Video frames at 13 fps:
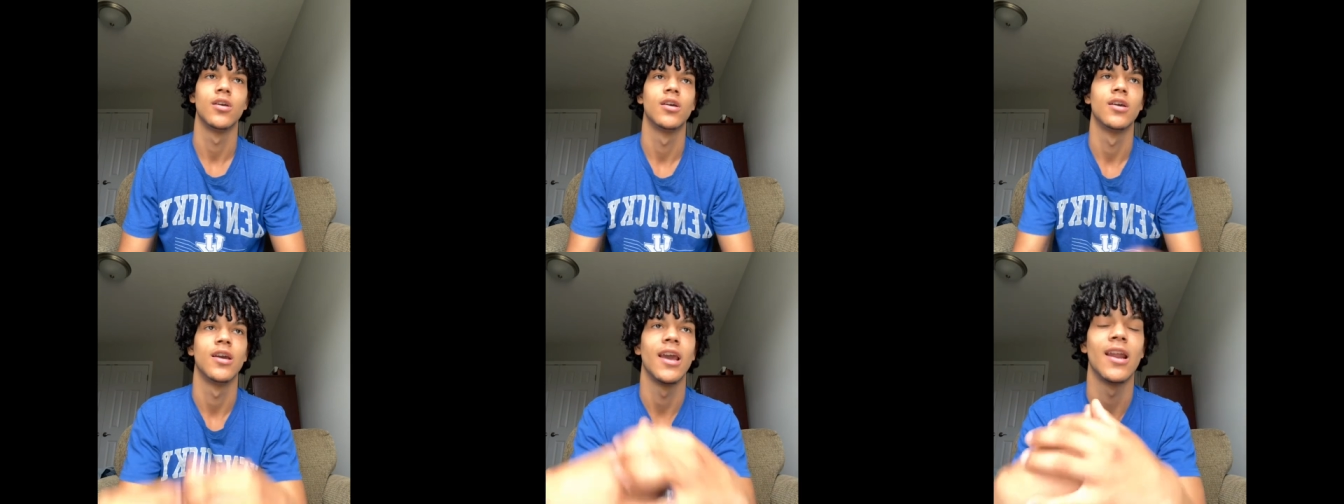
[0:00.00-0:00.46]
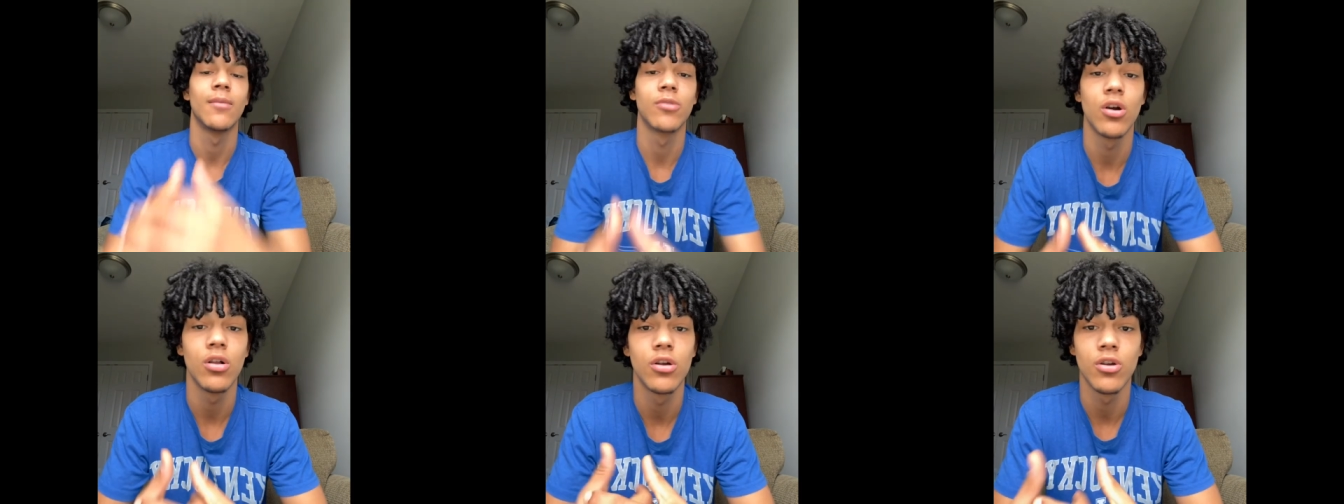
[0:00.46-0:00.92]
And I'm
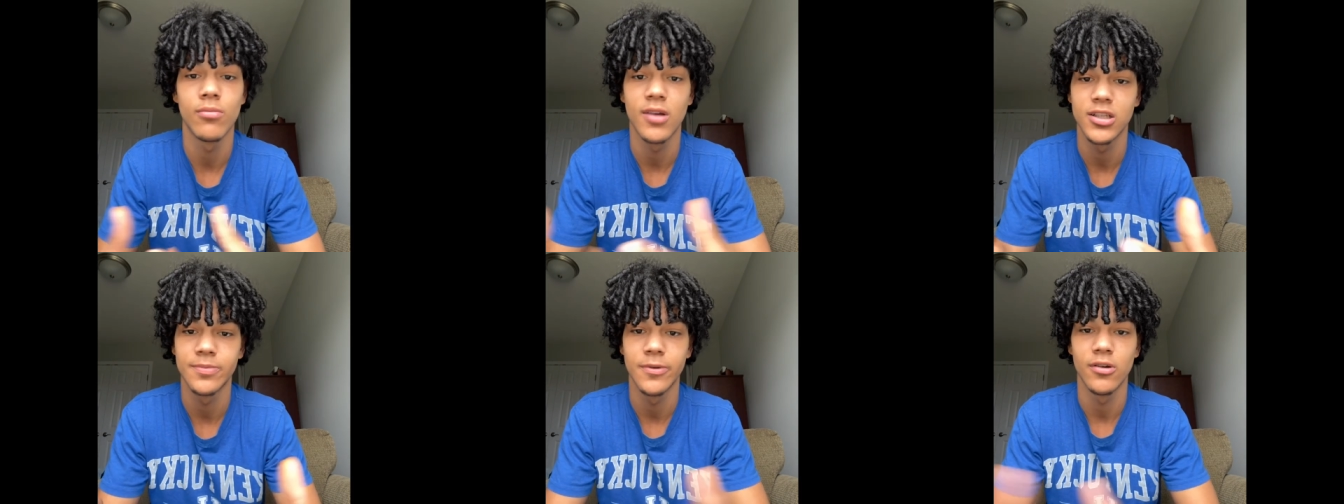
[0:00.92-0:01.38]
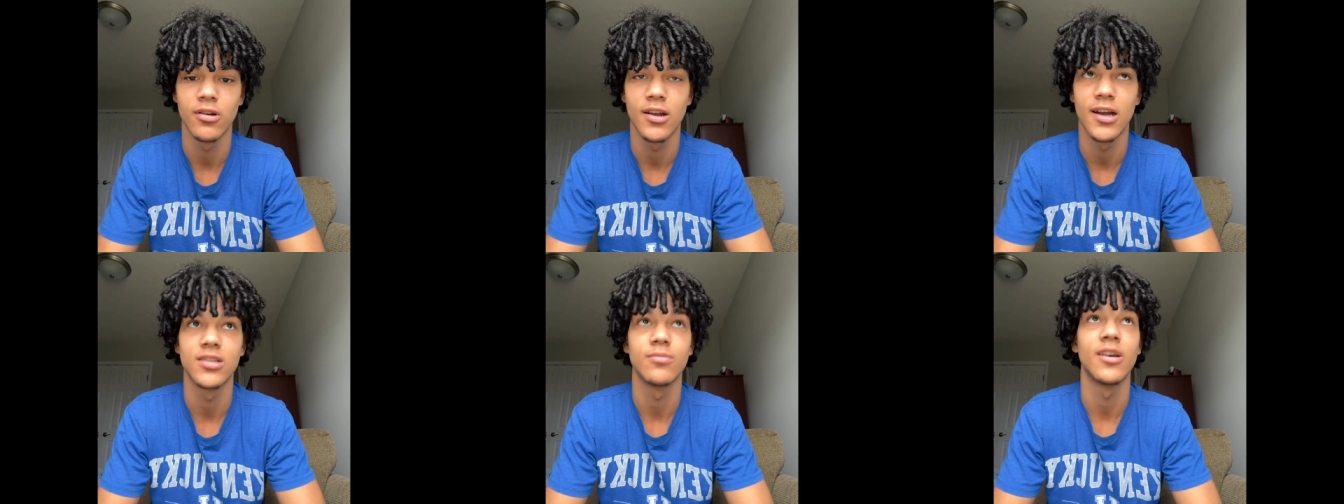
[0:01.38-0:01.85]
calling on my spirit
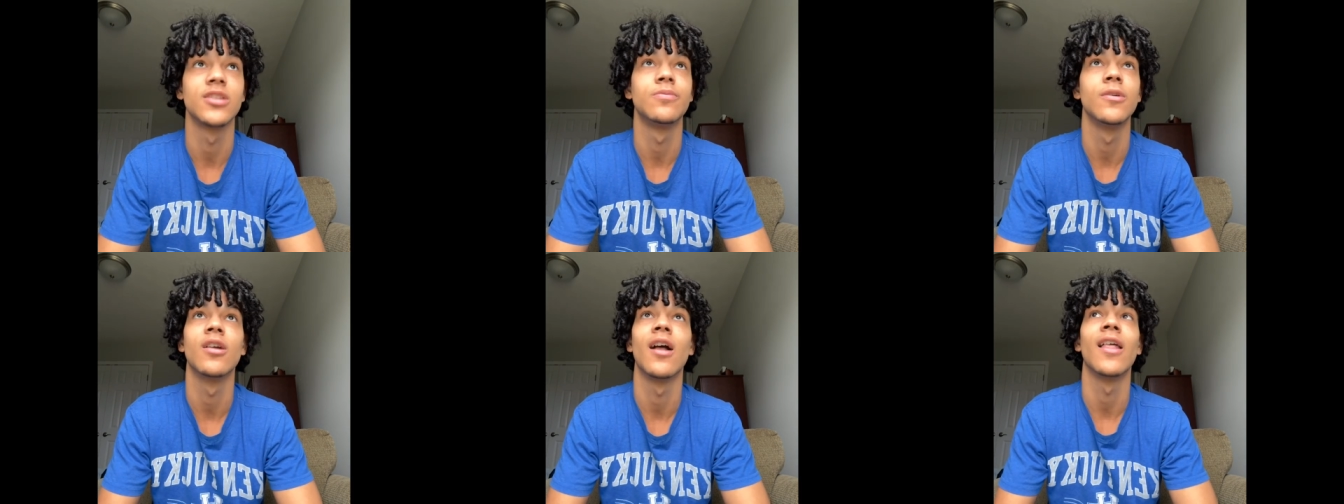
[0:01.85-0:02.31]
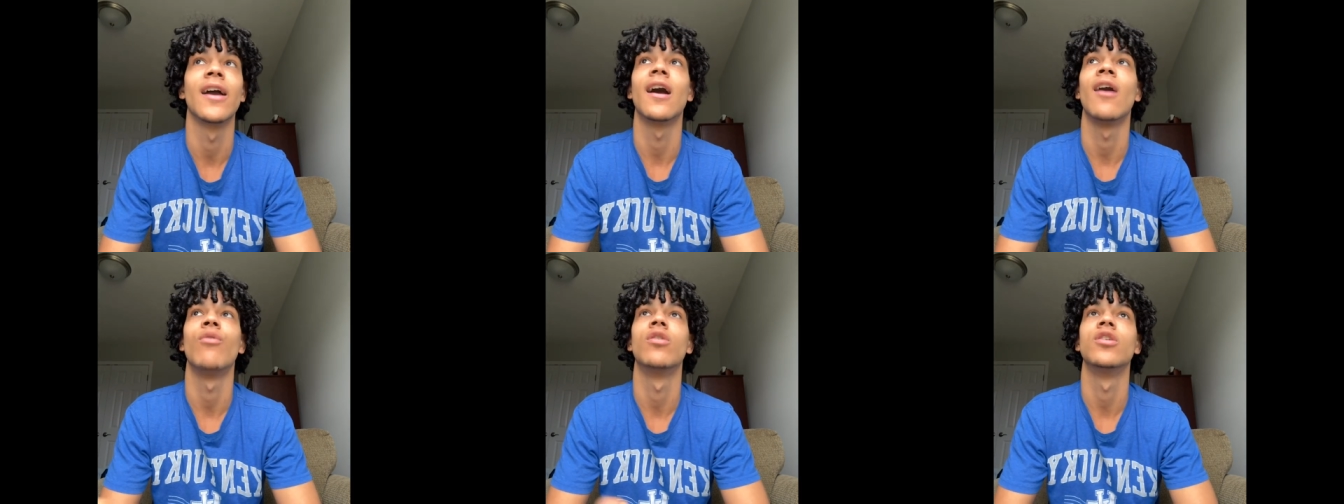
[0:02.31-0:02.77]
guys. I'm like, spirit, like,
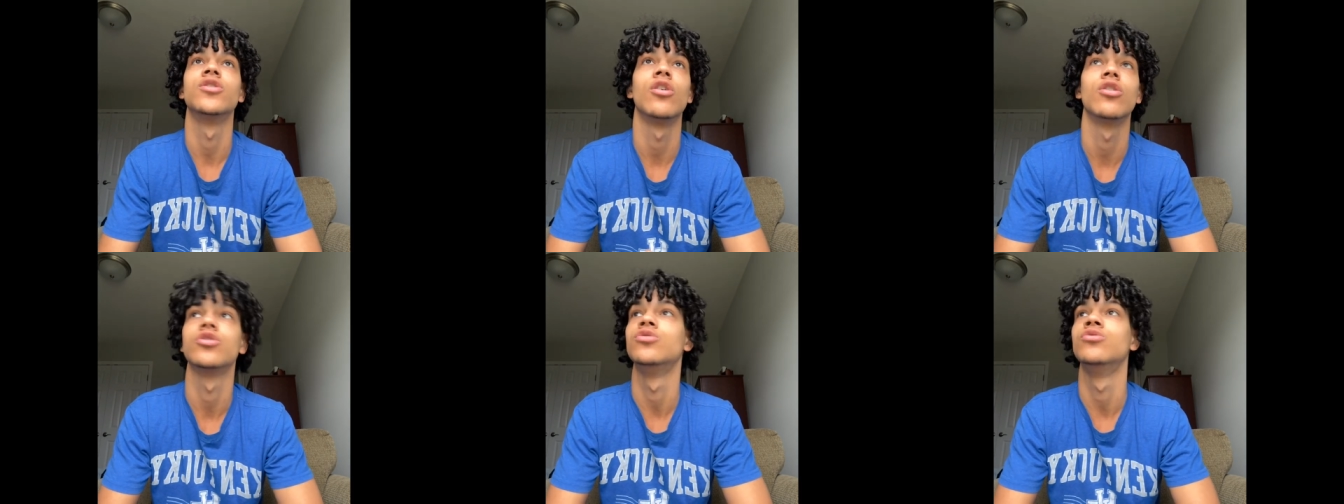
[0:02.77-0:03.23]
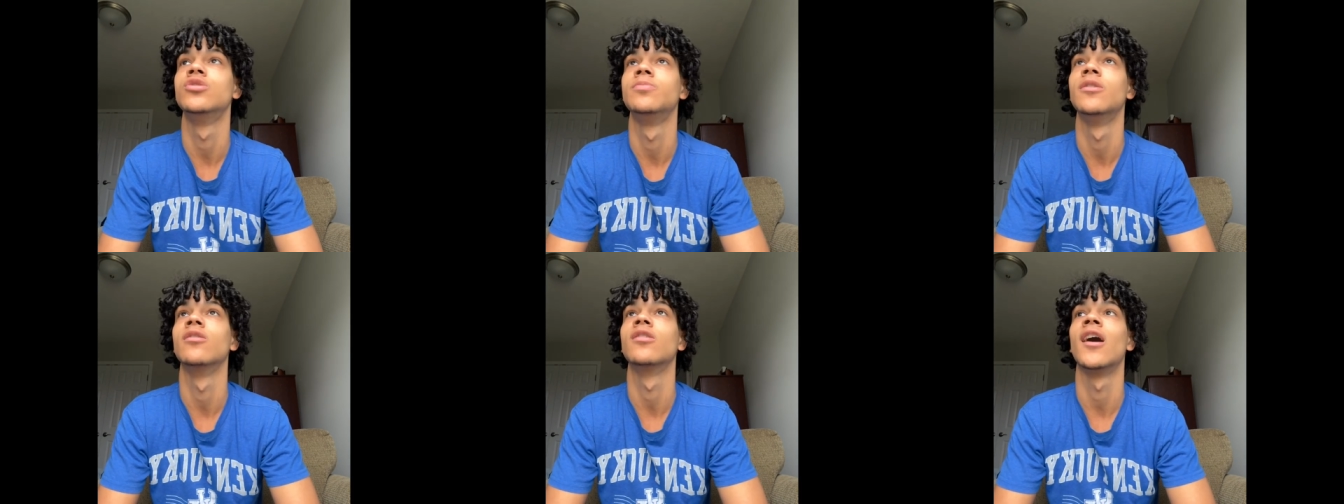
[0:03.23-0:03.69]
I want to talk to you,
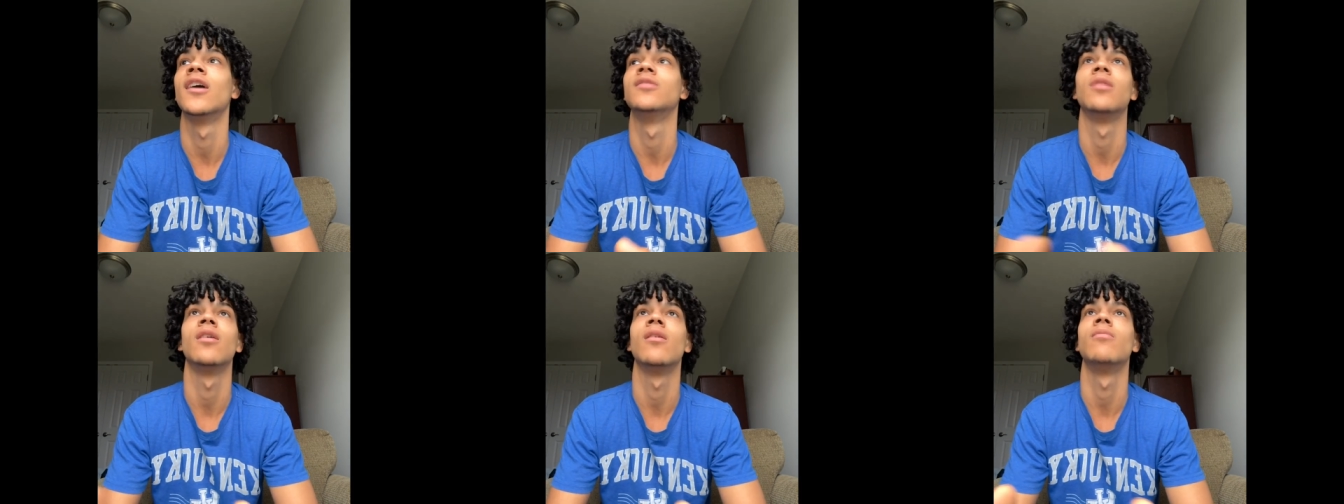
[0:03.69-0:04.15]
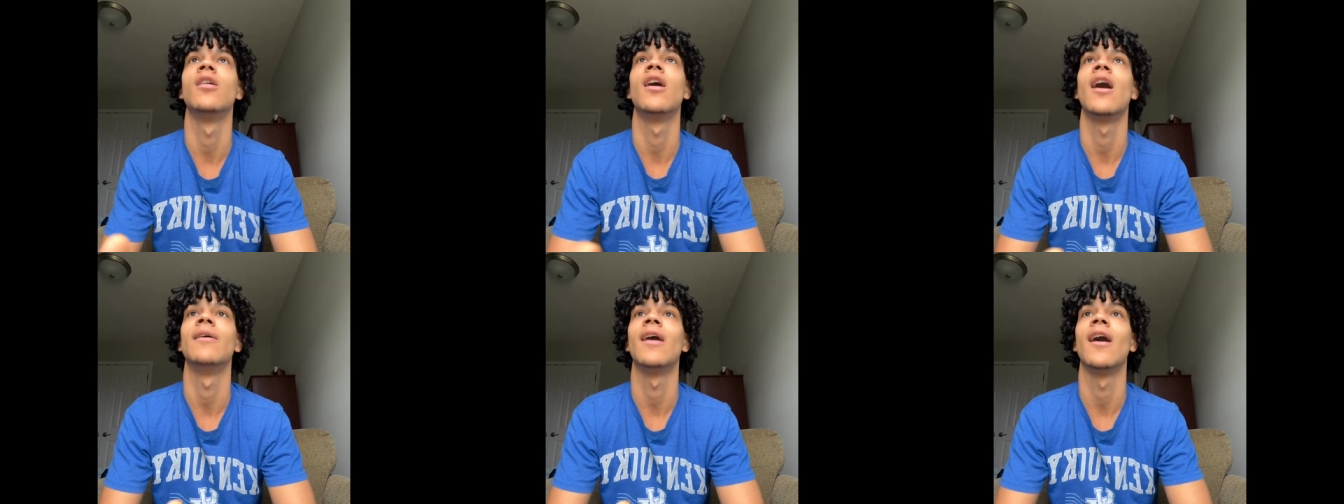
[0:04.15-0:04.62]
spirit guys, blah,
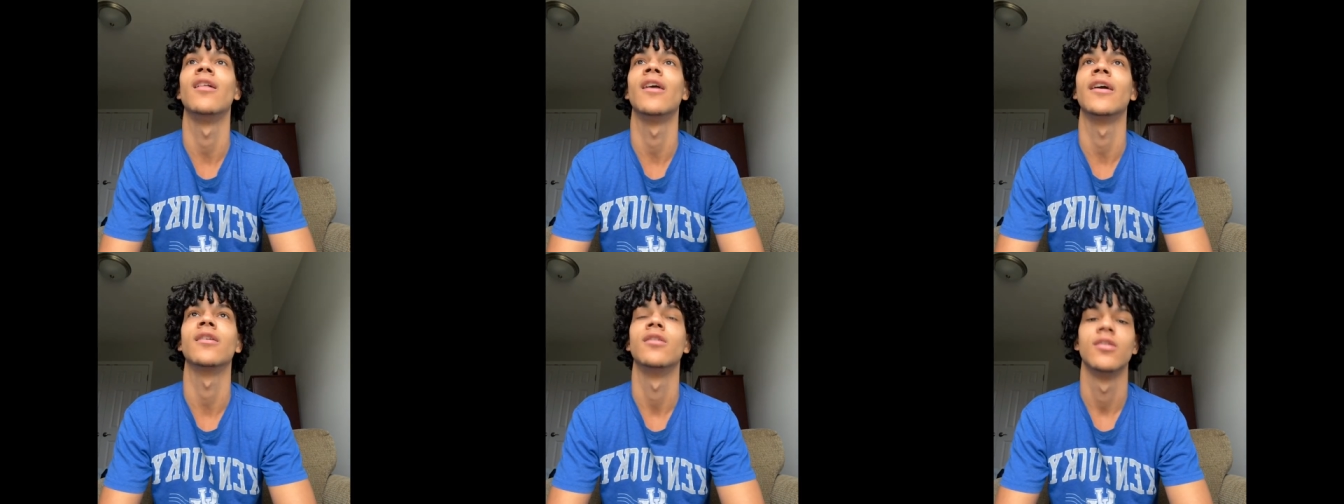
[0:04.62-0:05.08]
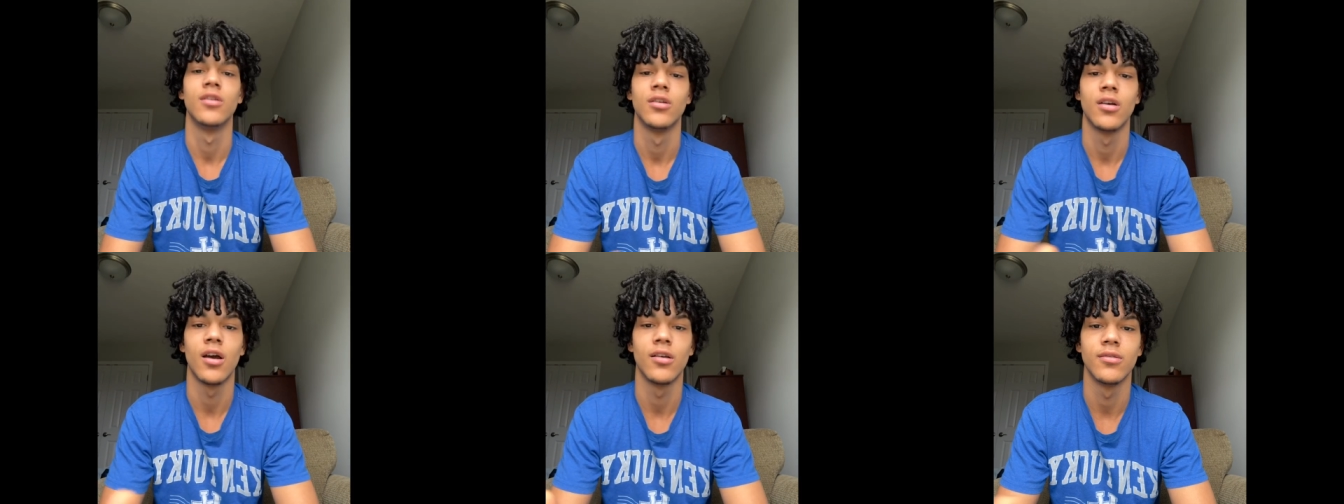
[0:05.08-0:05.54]
blah, blah. Like,
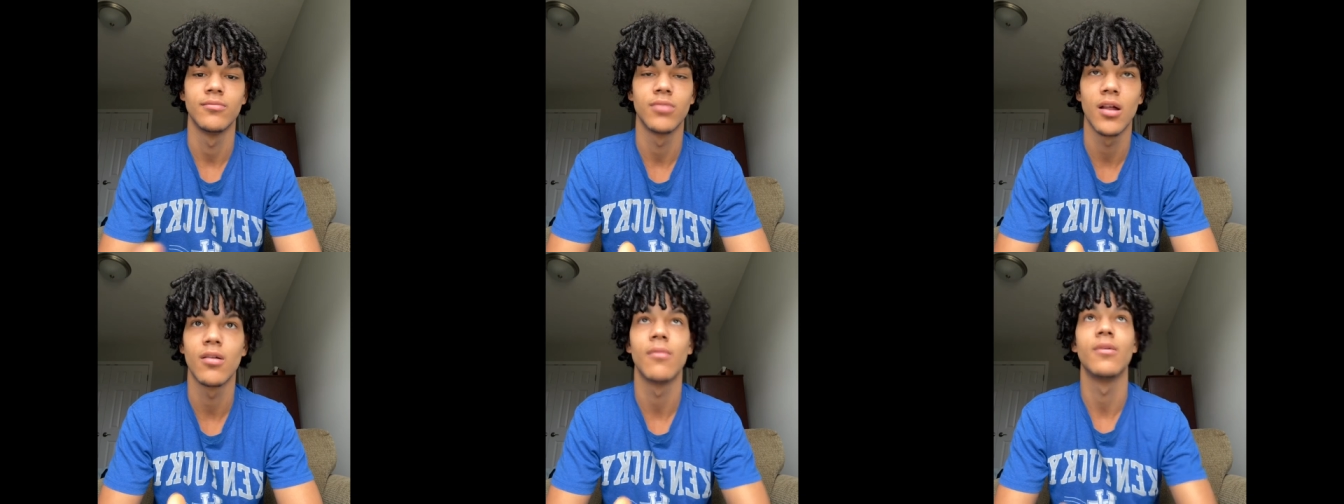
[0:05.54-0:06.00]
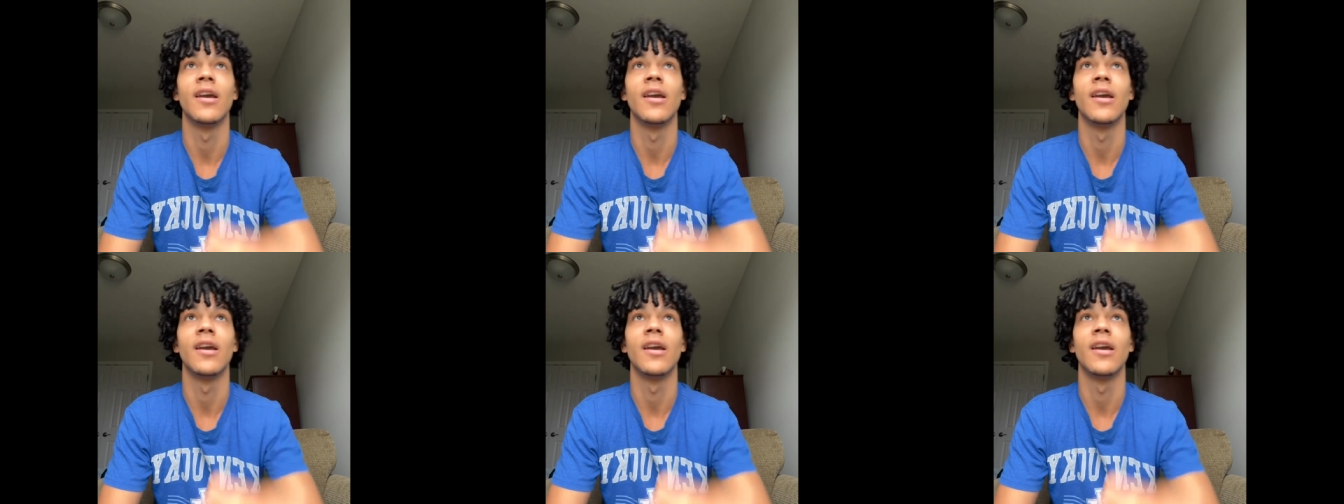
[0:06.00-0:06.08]
blah.